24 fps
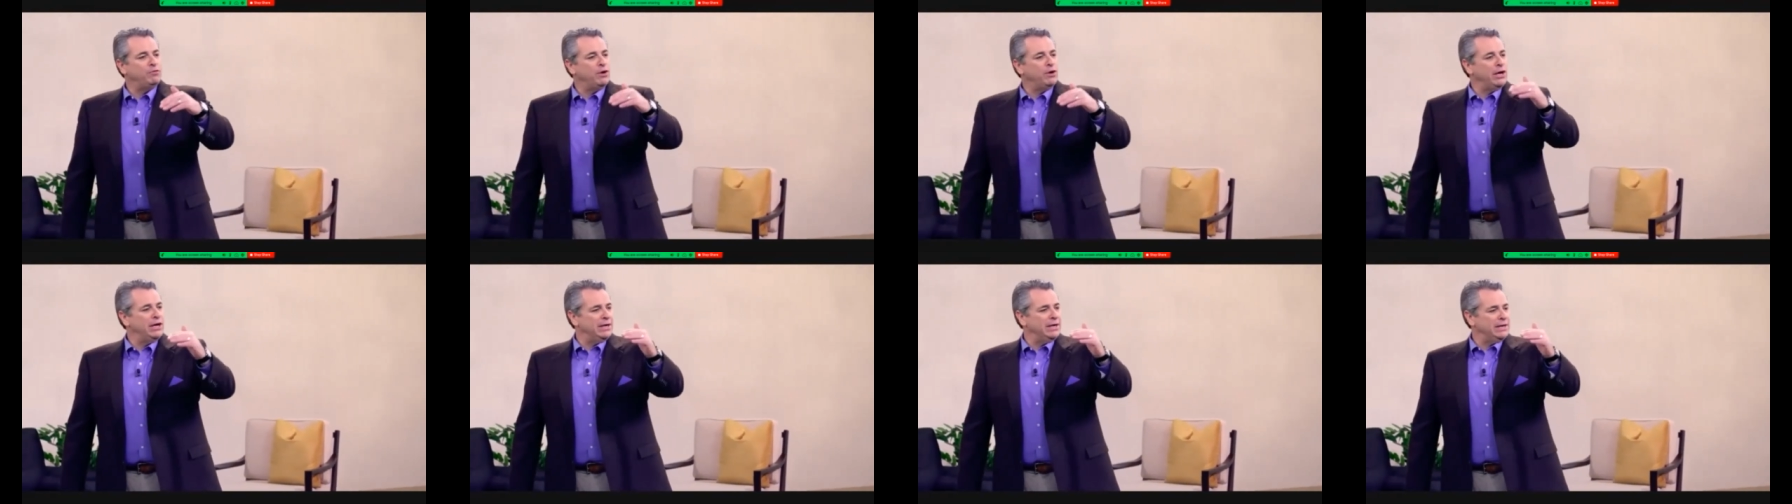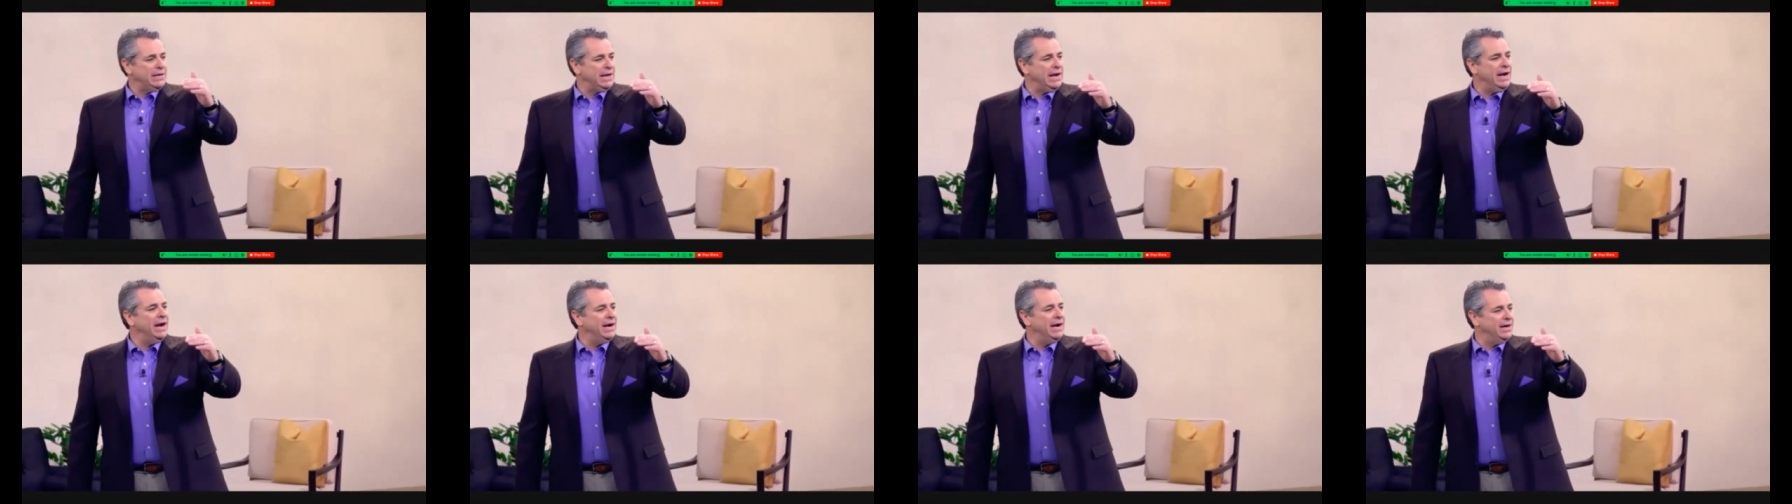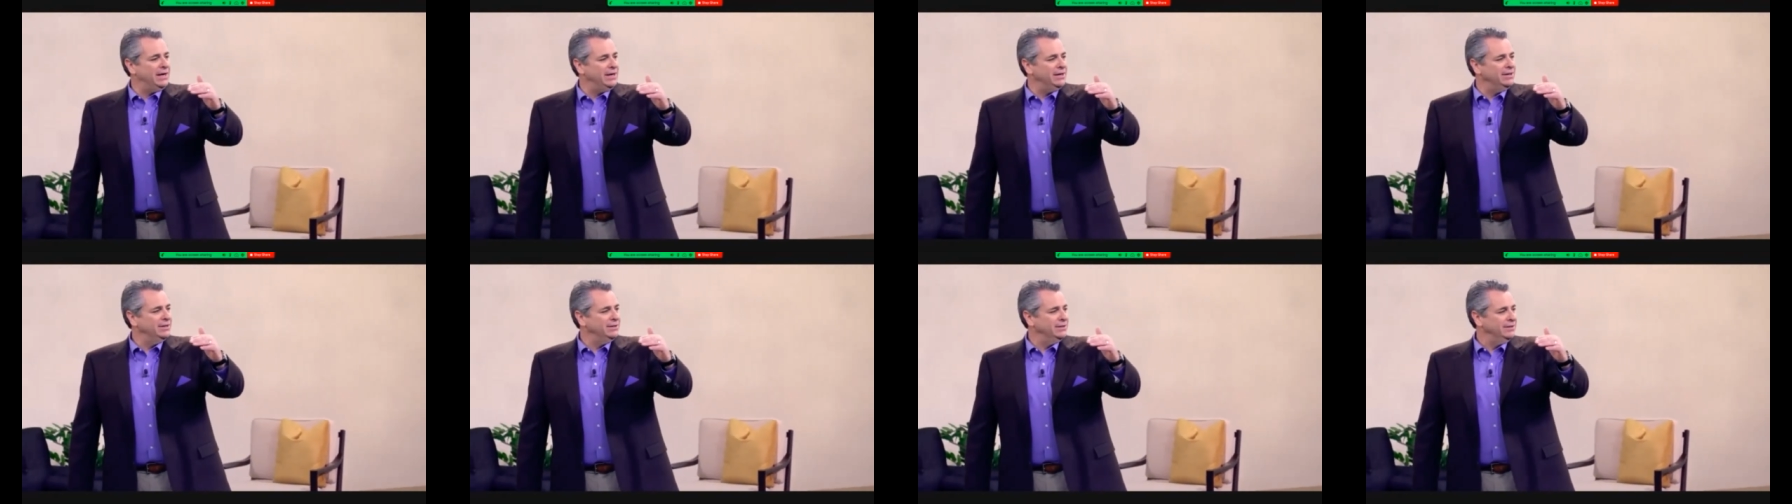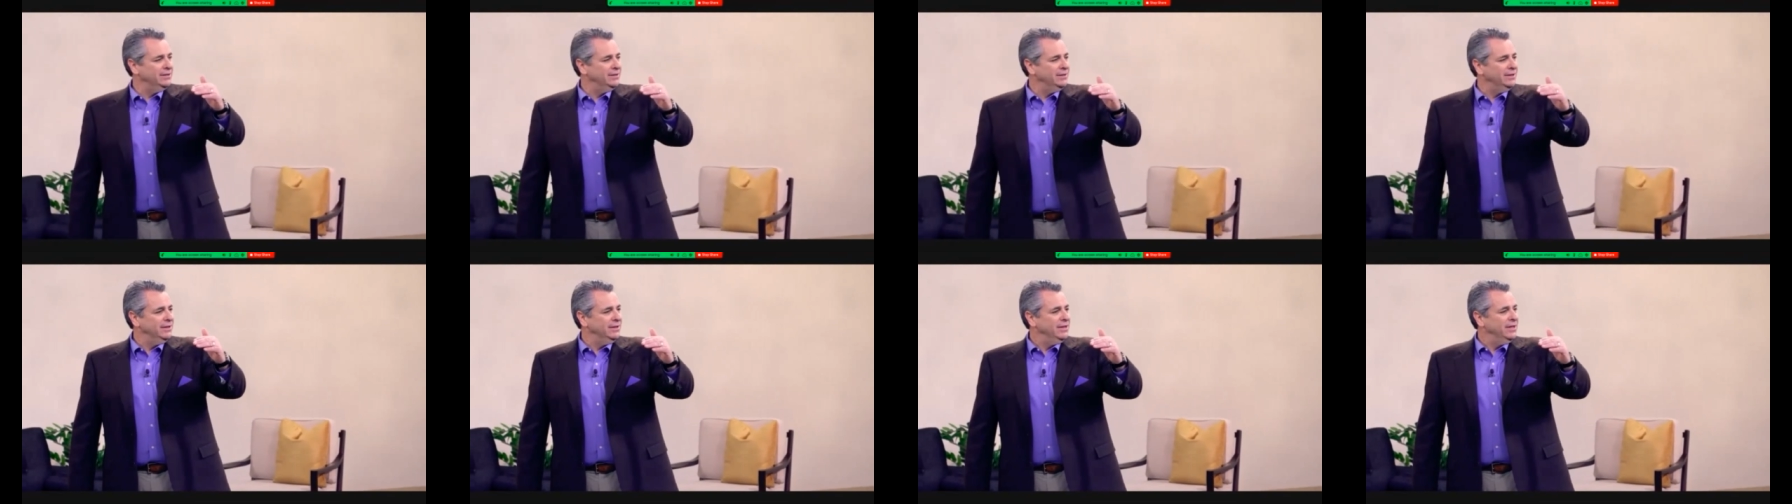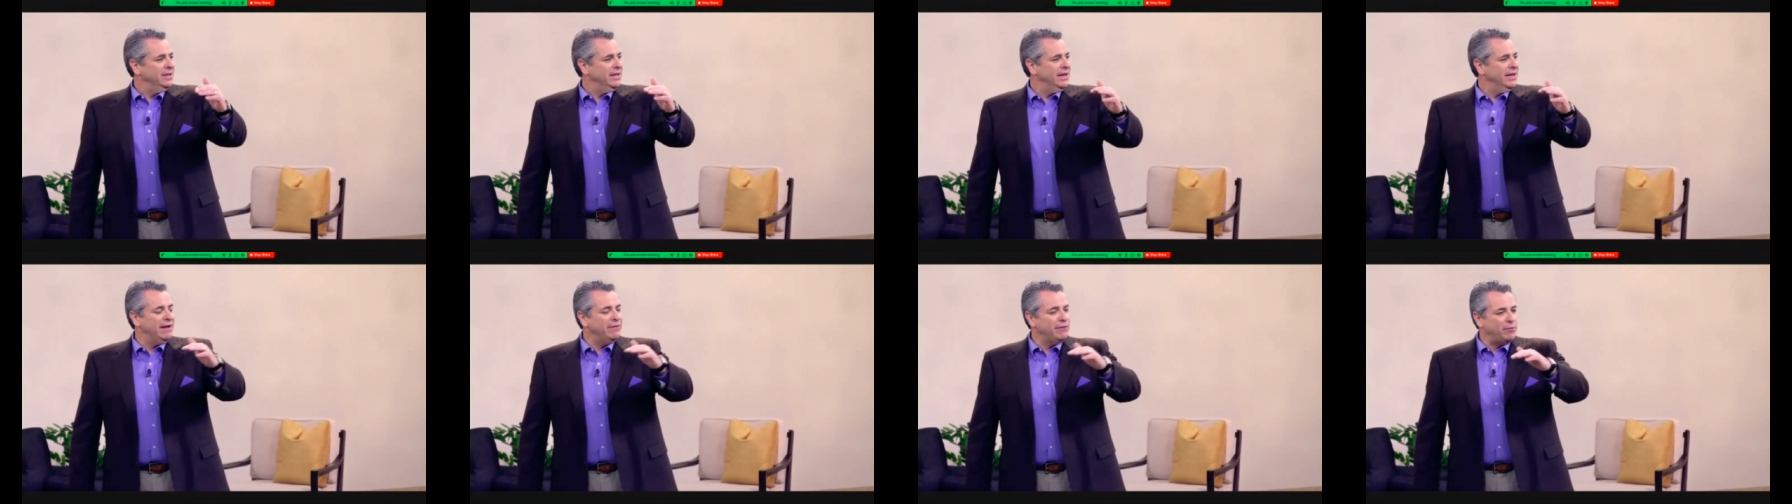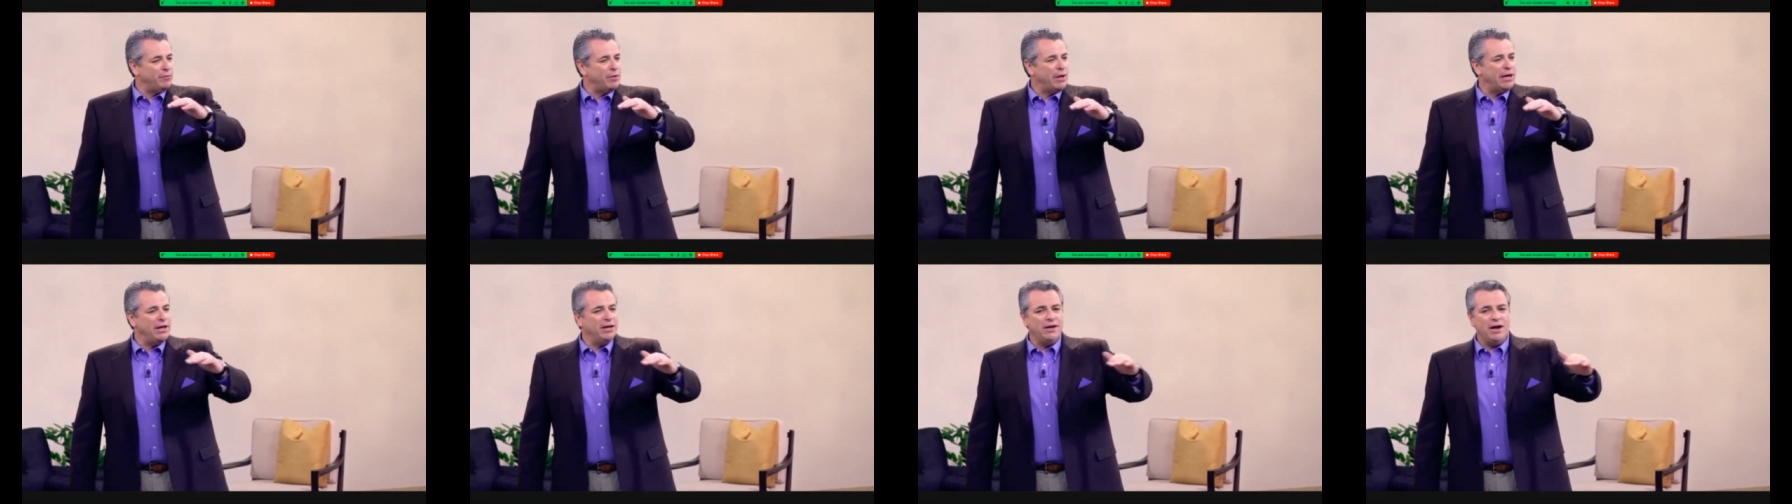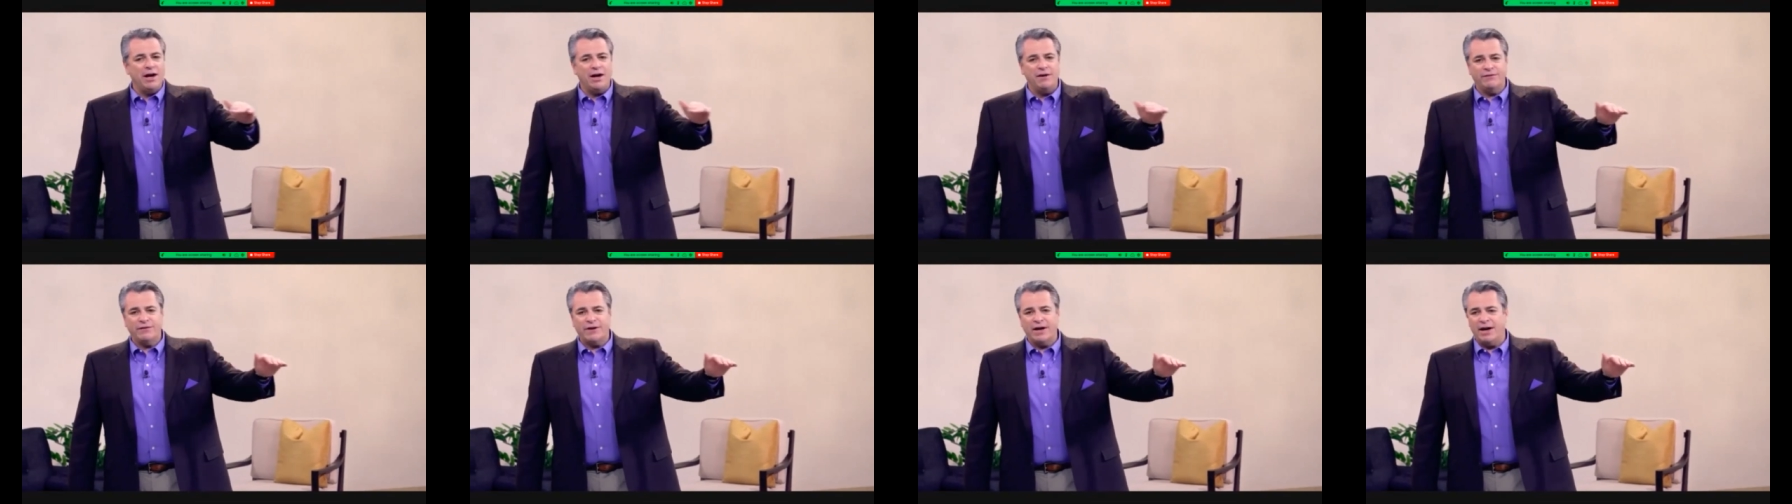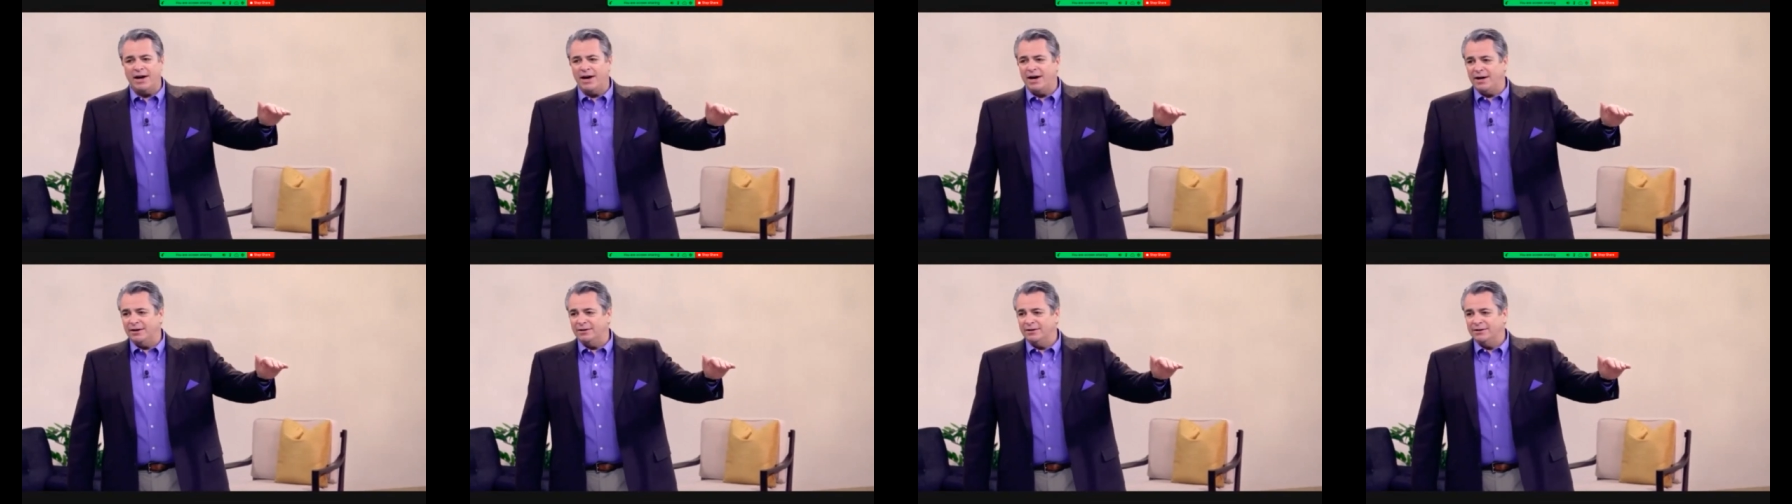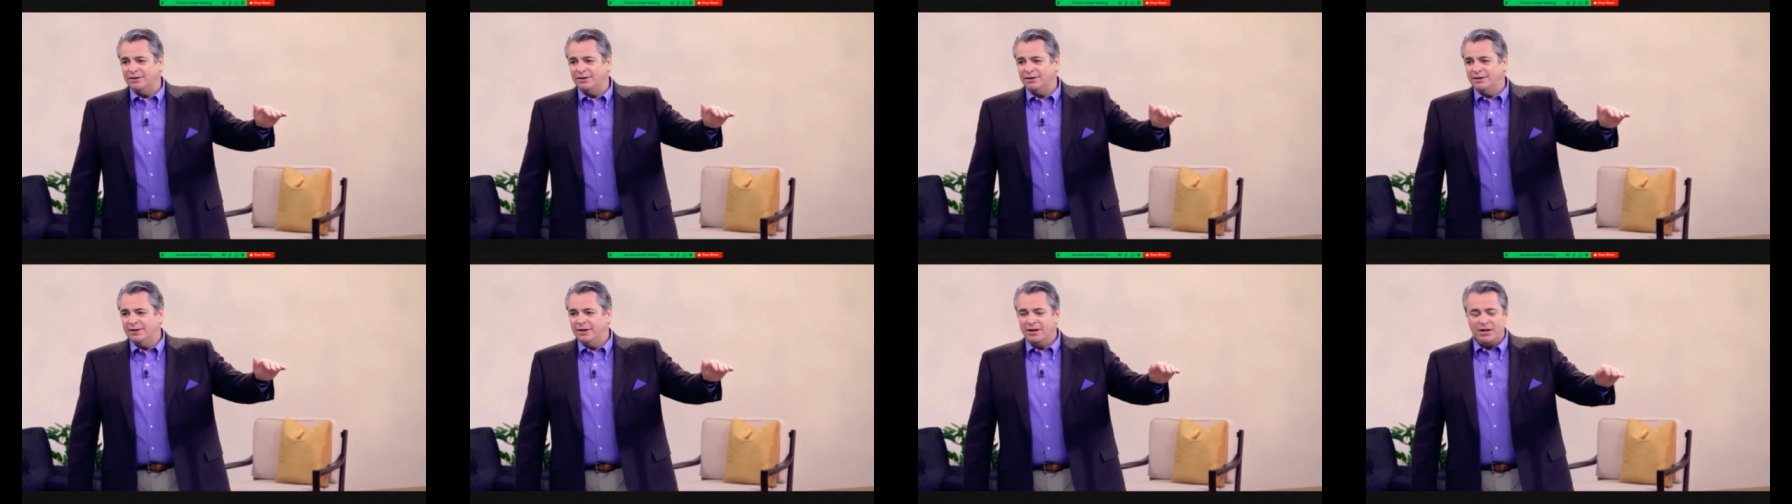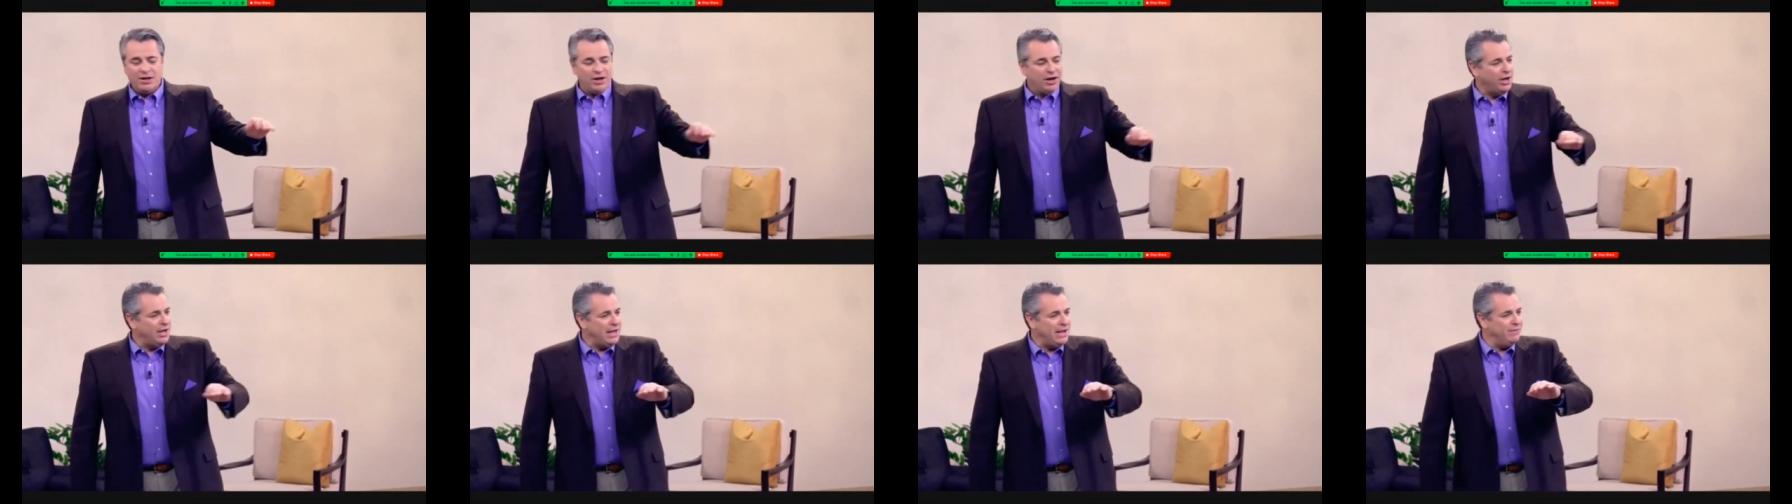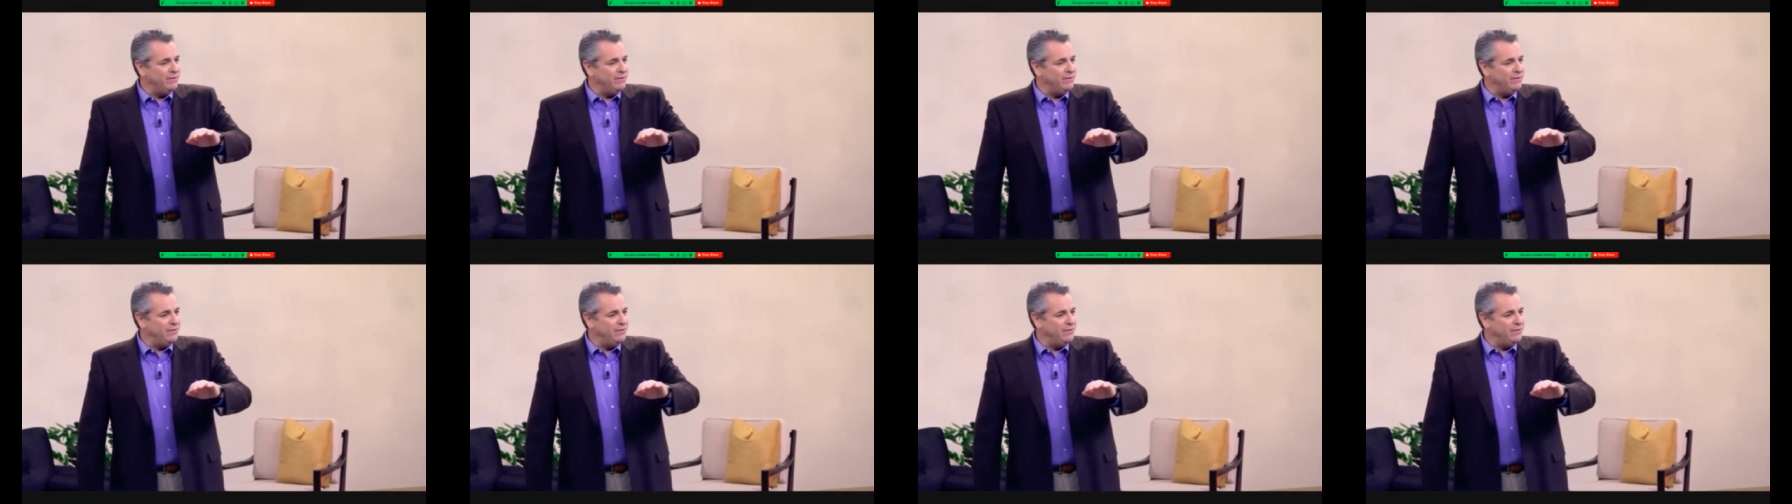to buy a car and have a paid off car. I